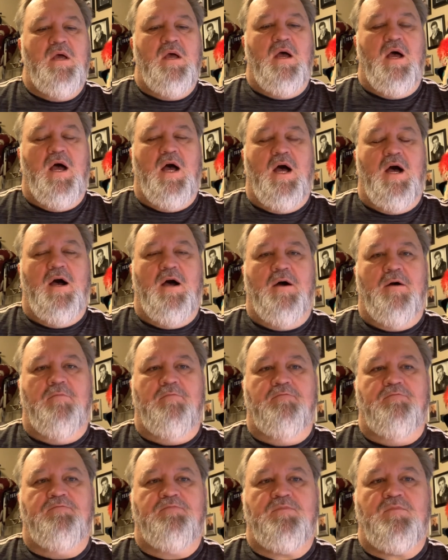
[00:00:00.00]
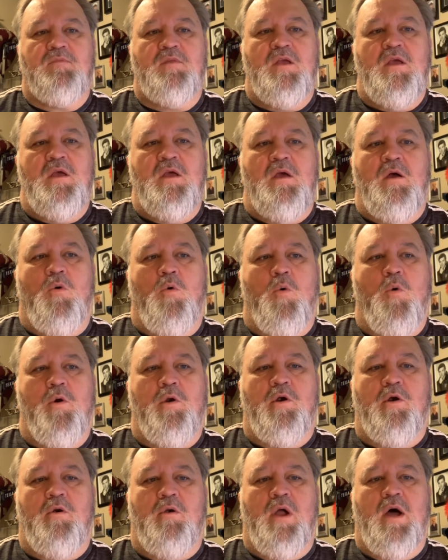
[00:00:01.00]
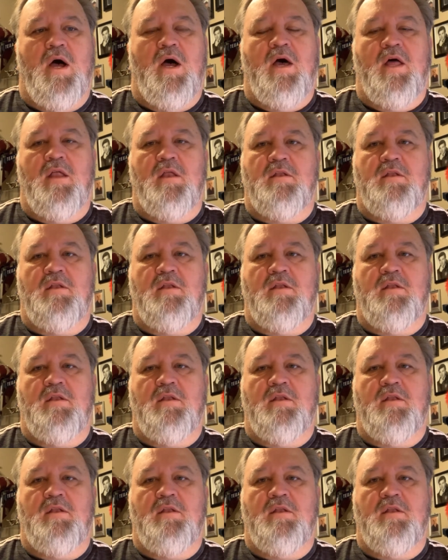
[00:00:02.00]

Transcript: Um, order uh,